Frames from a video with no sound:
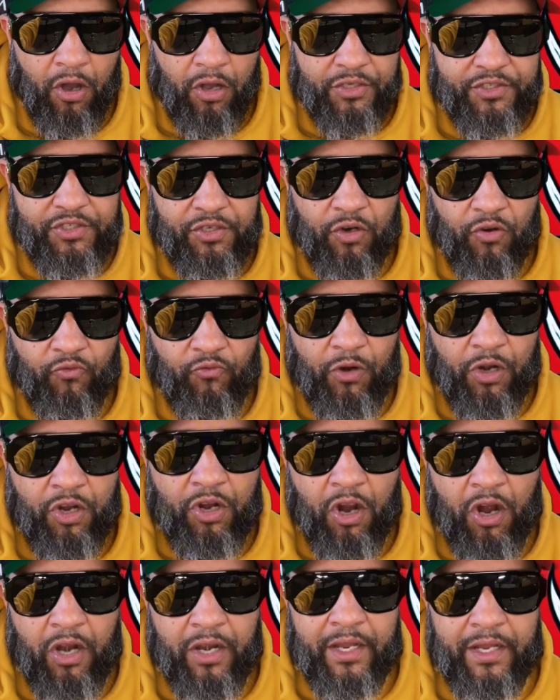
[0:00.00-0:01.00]
also
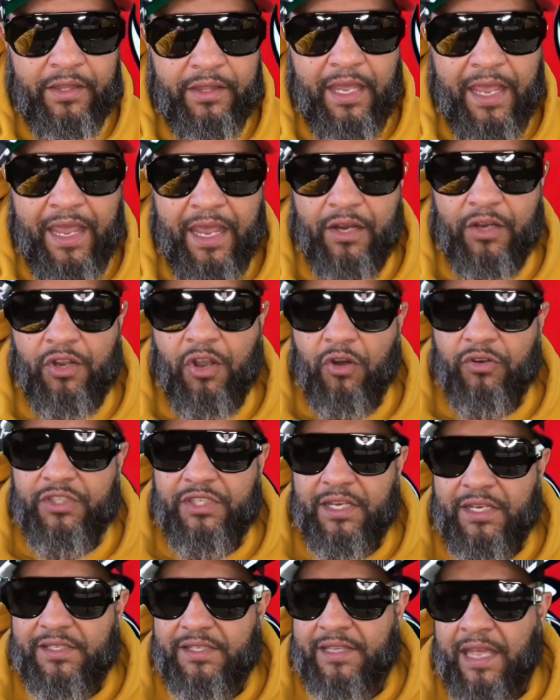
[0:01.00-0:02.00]
regarding the head
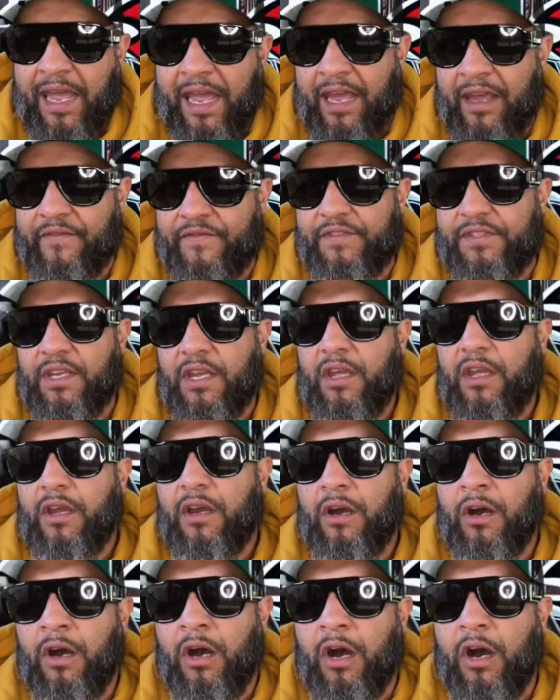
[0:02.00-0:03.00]
coaching staffs,
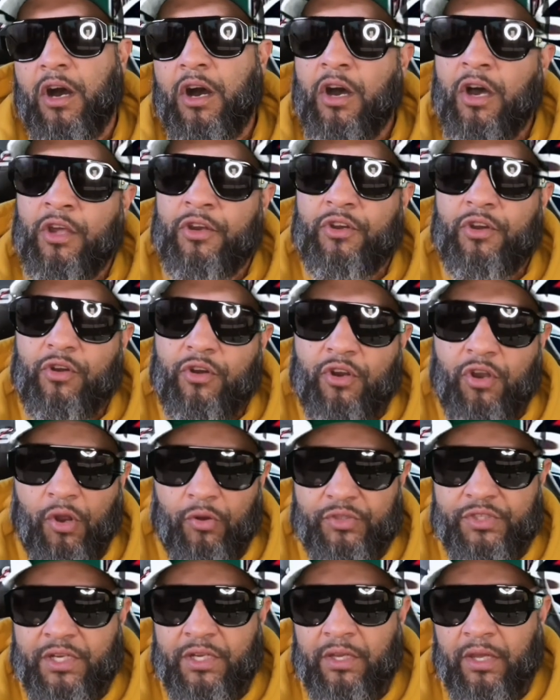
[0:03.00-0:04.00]
under
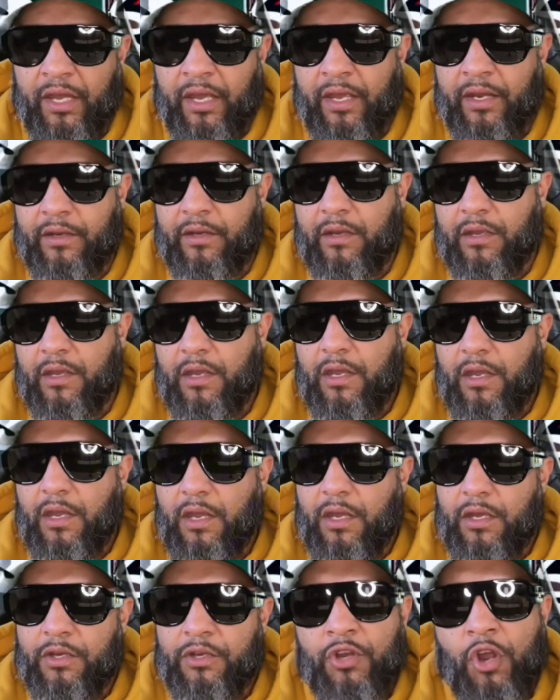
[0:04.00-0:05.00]
Coach Glenn,
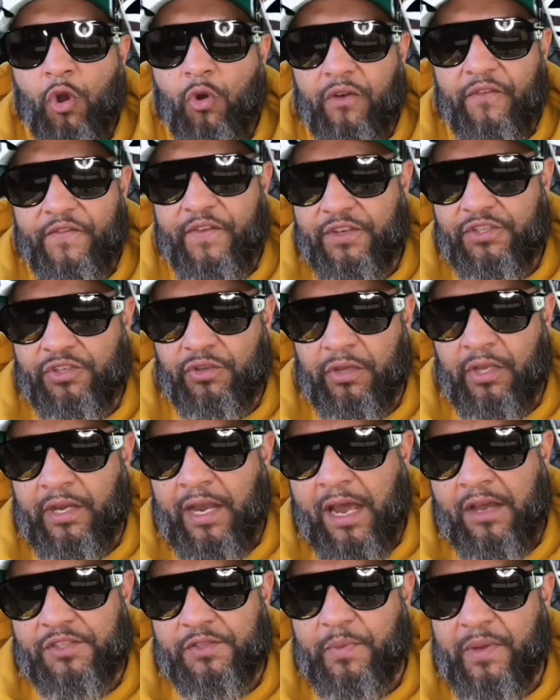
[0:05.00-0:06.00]
no official
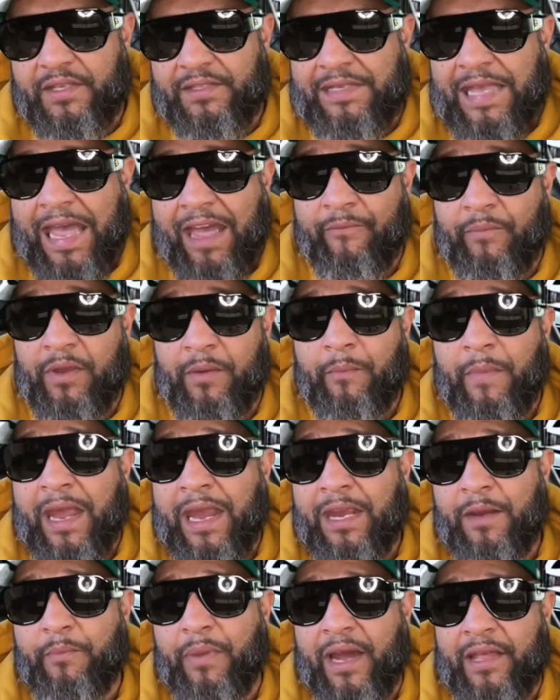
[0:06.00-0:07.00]
announcements have been
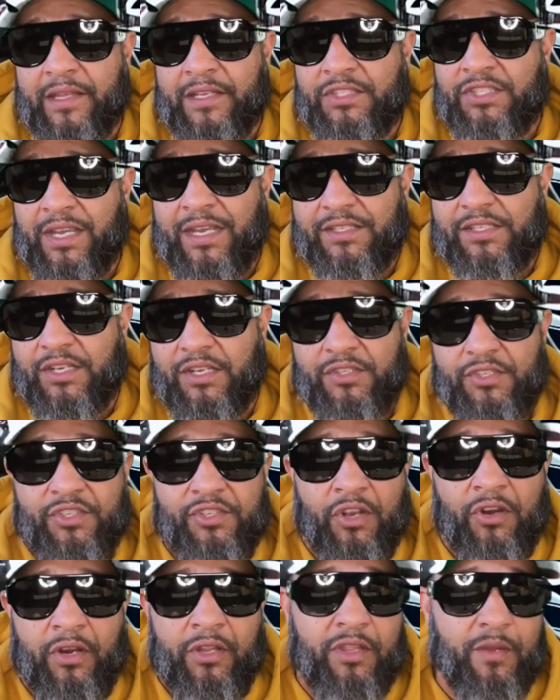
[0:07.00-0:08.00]
made by the Jets
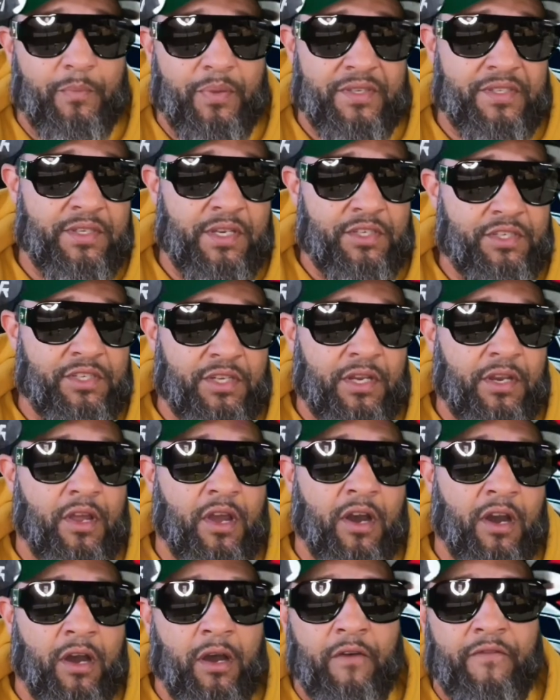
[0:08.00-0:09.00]
concerning the position
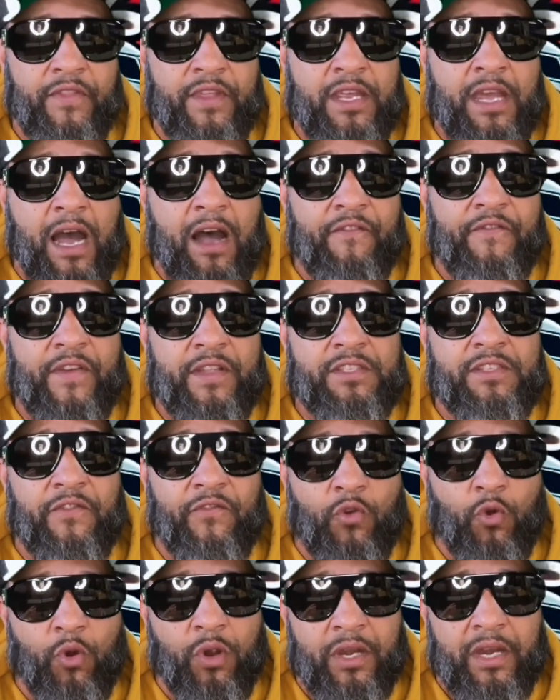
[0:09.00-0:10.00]
of the offensive
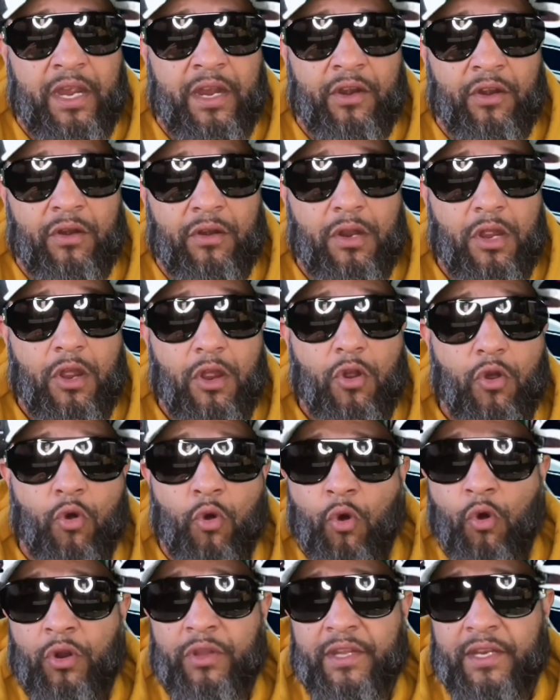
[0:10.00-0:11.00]
coordinator
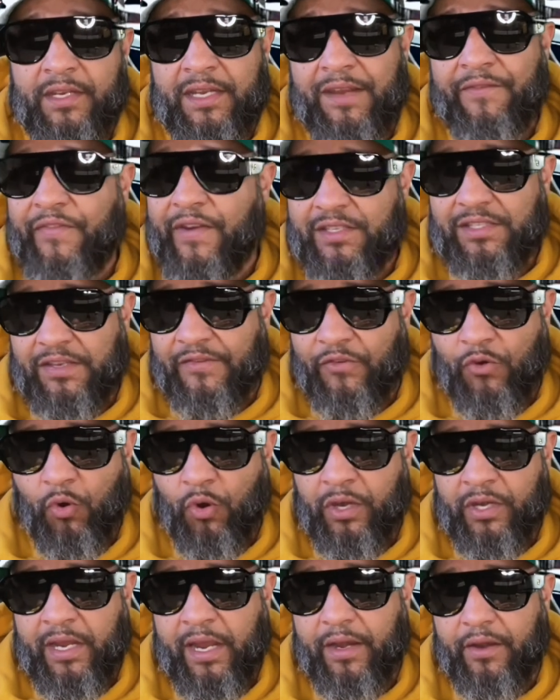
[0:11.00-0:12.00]
or the defensive
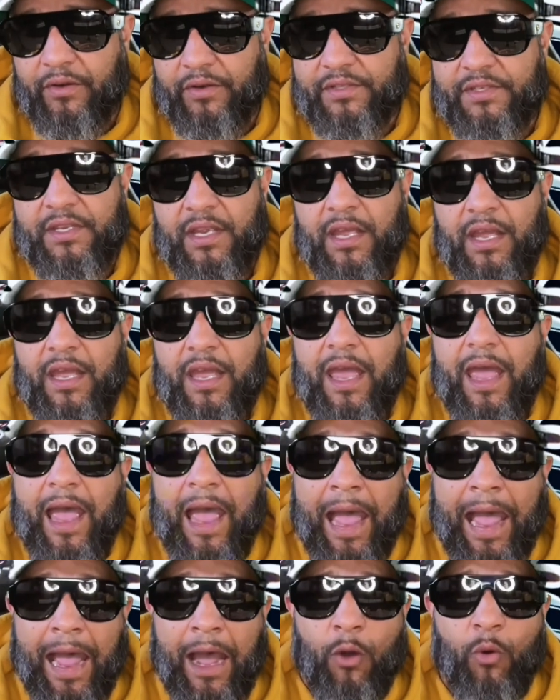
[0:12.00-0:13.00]
coordinators.
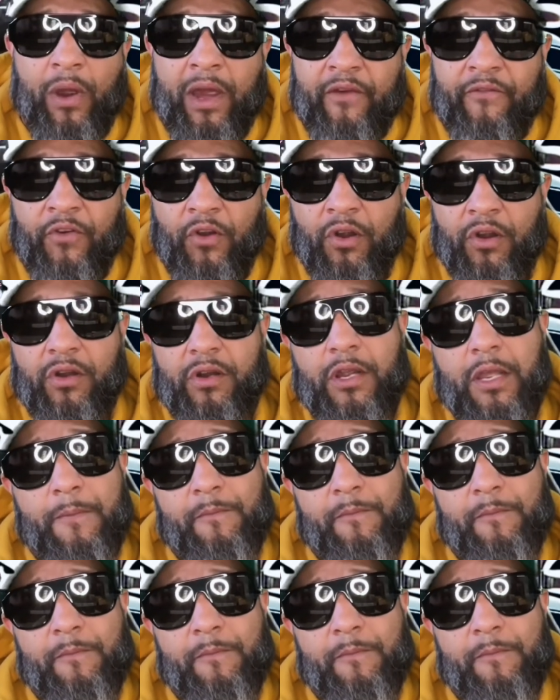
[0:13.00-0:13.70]
However,